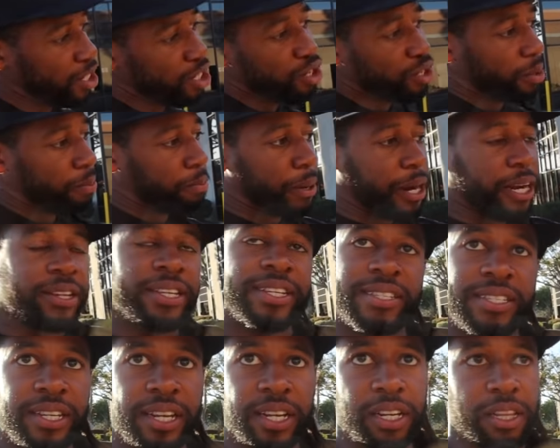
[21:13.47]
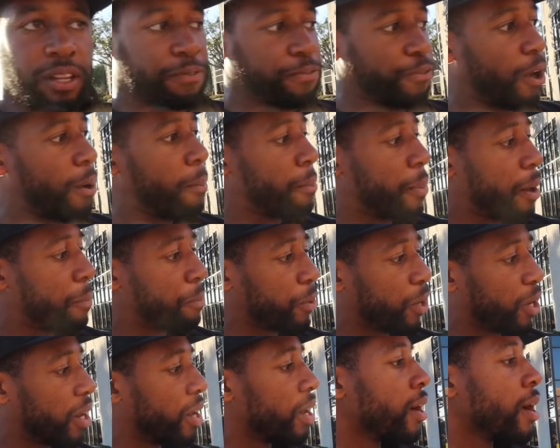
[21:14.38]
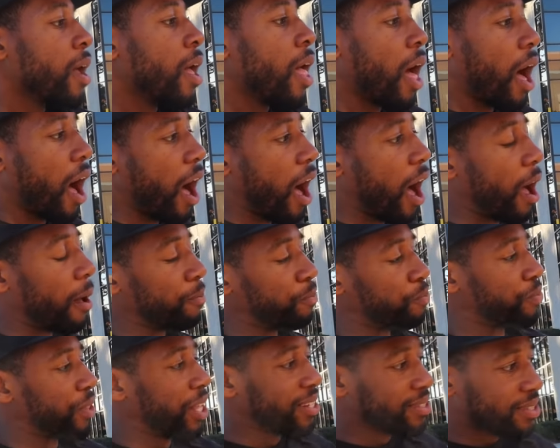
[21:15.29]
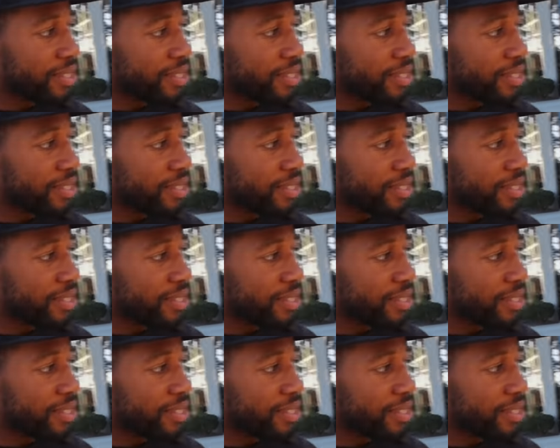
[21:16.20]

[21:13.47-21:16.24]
so you can barely see it in the front bumper. Um, the